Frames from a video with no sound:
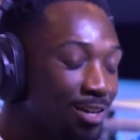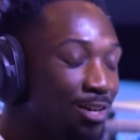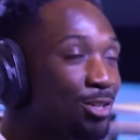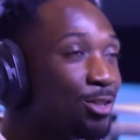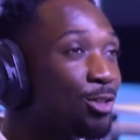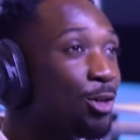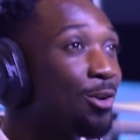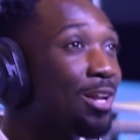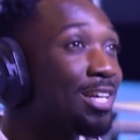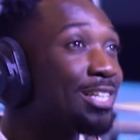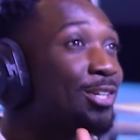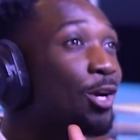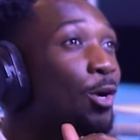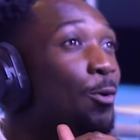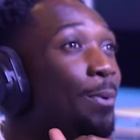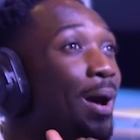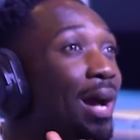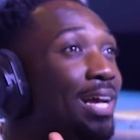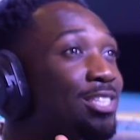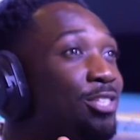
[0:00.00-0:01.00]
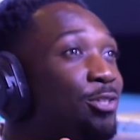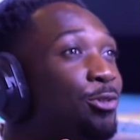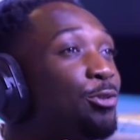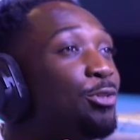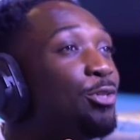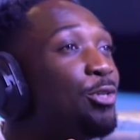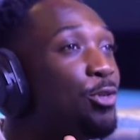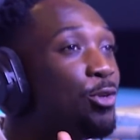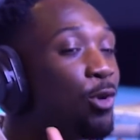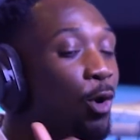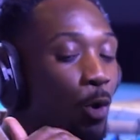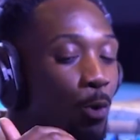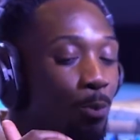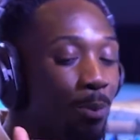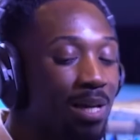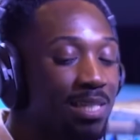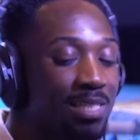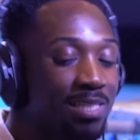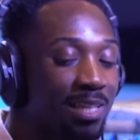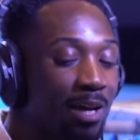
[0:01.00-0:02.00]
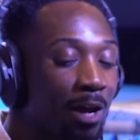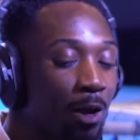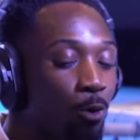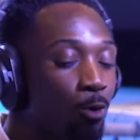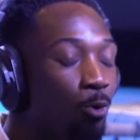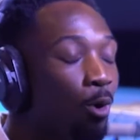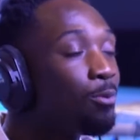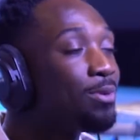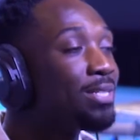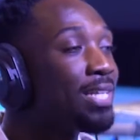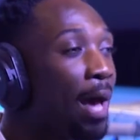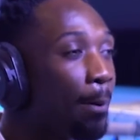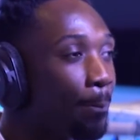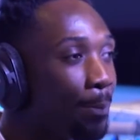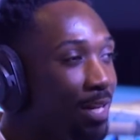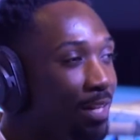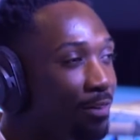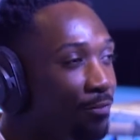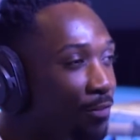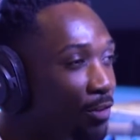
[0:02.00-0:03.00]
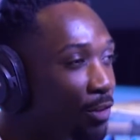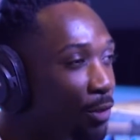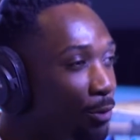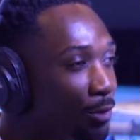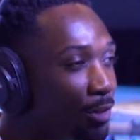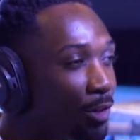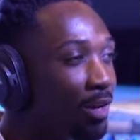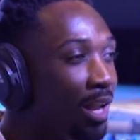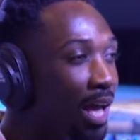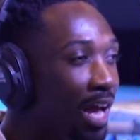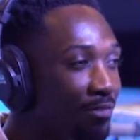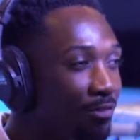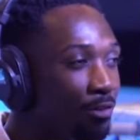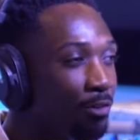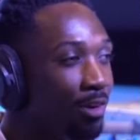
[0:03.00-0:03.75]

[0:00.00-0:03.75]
So let's go back to You Know My Style. What was happening for you in your life